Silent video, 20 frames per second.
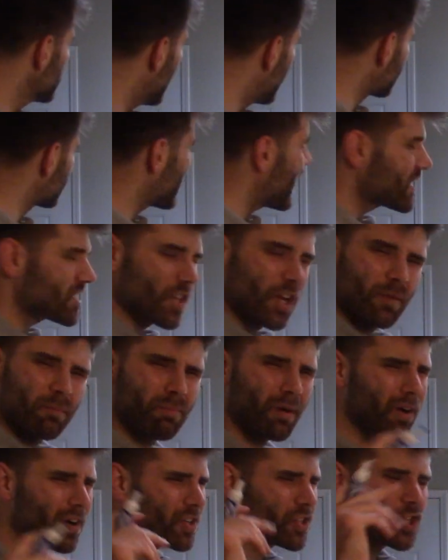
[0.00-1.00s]
go outside,
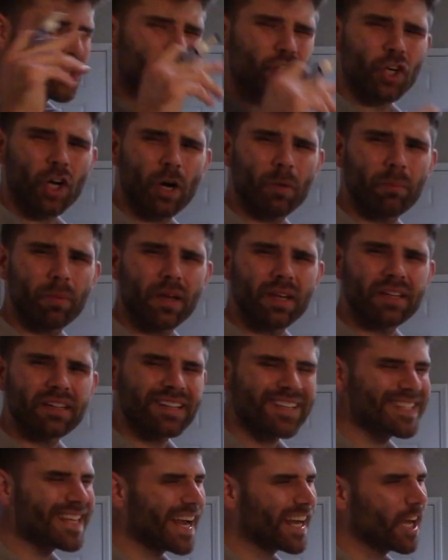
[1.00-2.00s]
birds
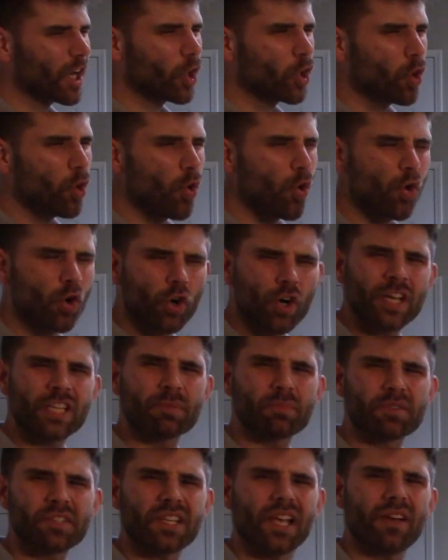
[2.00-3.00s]
chirping. It's like a cool,
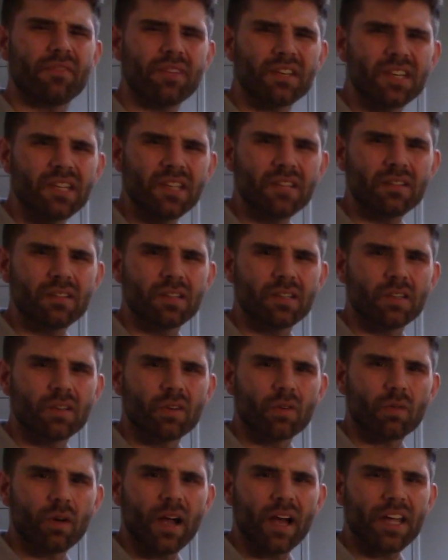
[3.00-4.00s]
crisp 70,
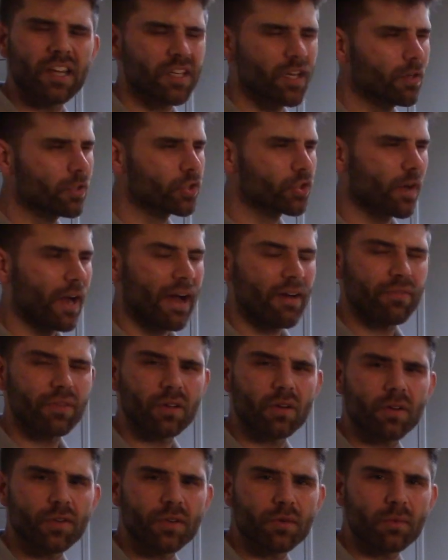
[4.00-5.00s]
right? No
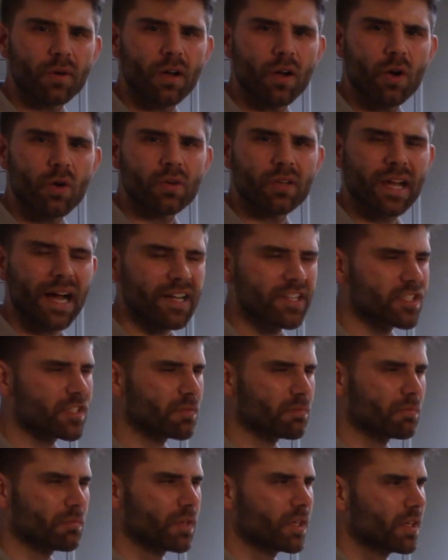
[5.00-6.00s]
traffic on the road. Got
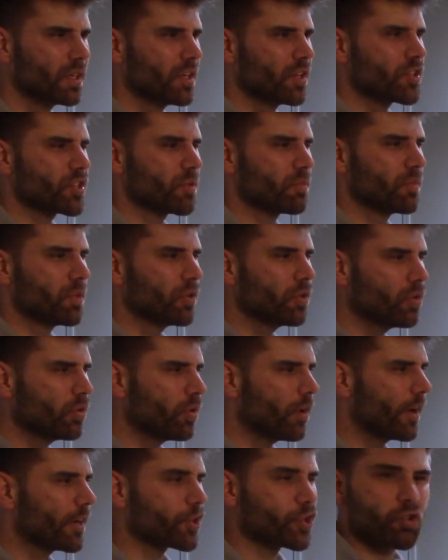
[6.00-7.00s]
some
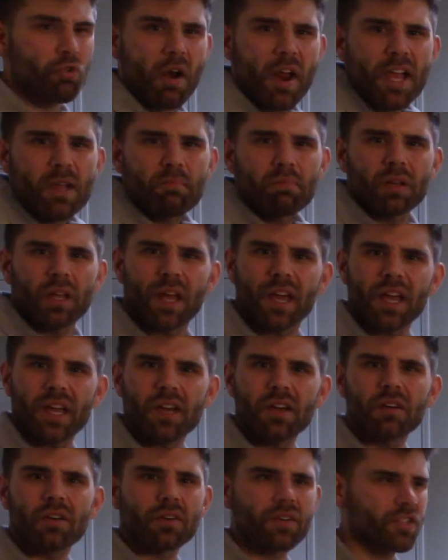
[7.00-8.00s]
new Drake
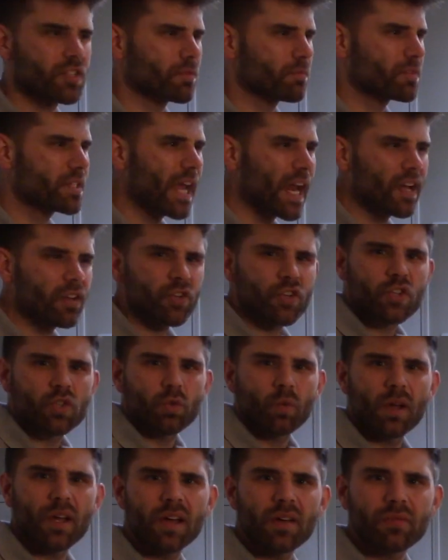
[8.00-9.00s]
playing or some Taylor
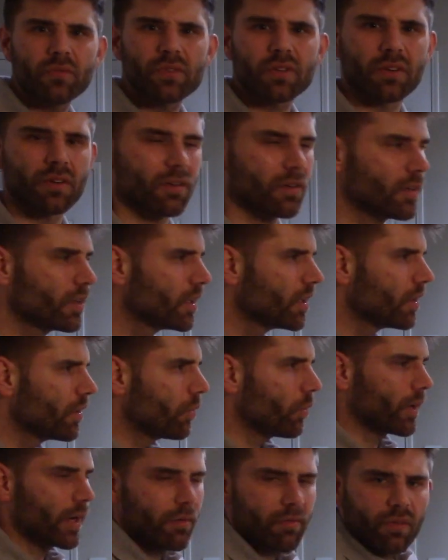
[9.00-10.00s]
Swift or
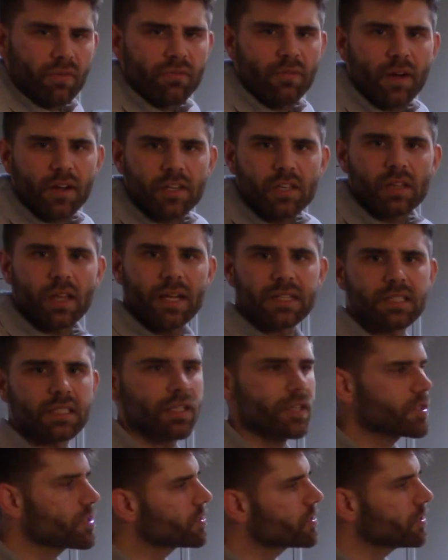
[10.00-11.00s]
whatever the fuck you like to
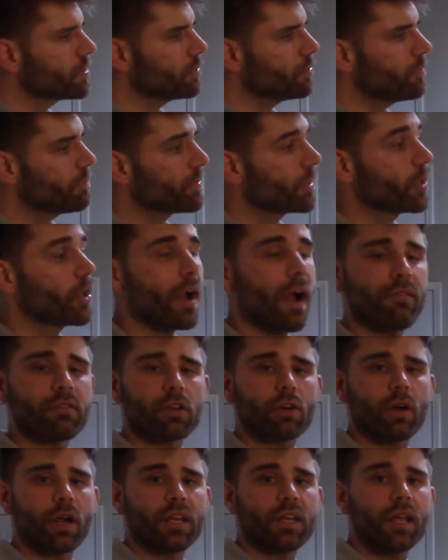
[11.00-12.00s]
listen to. You're
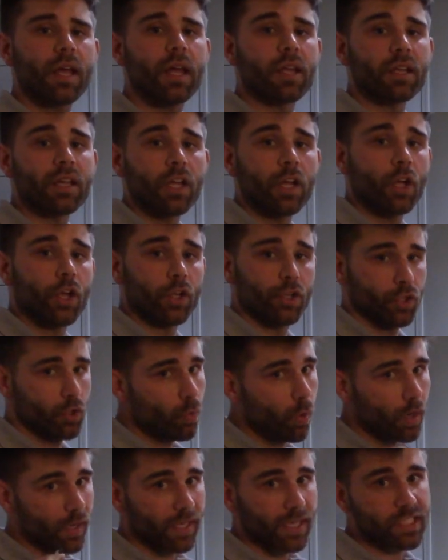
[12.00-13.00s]
having a great day.
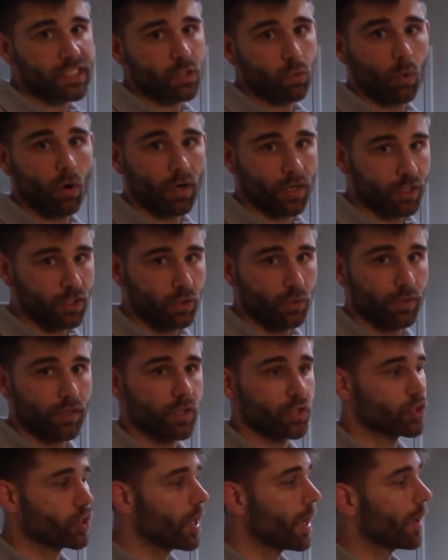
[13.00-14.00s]
You want to get to work and do a
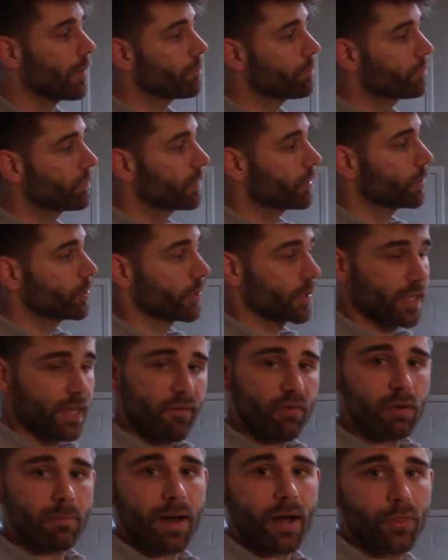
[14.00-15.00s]
good job. You're
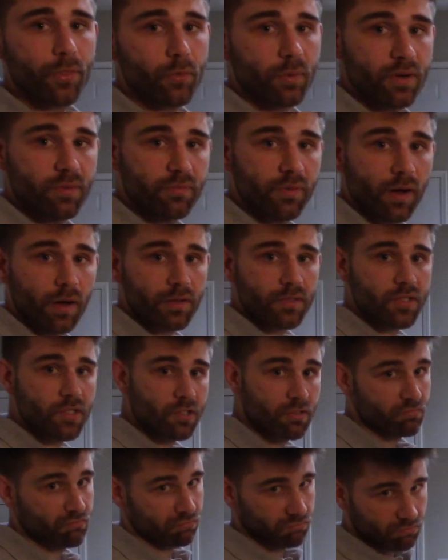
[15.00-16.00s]
giving about 3
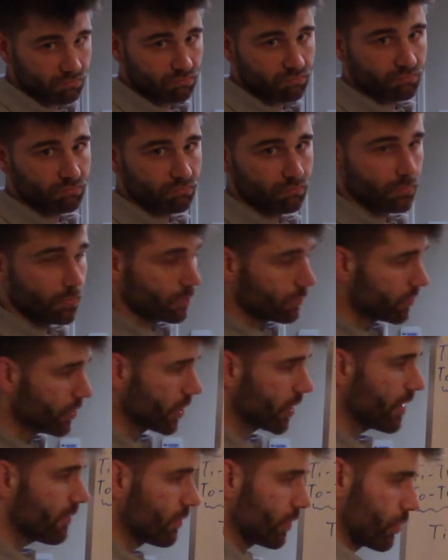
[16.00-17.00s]
fucks.
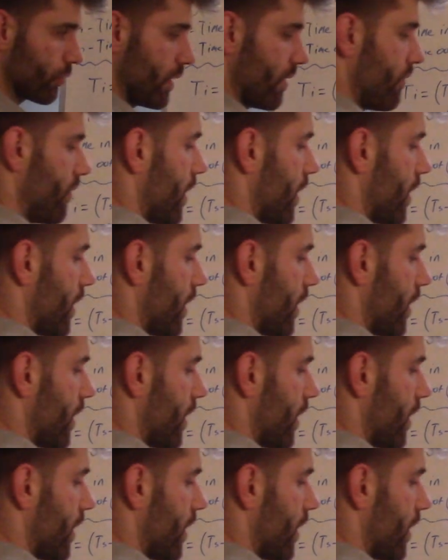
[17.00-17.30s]
You're giving 3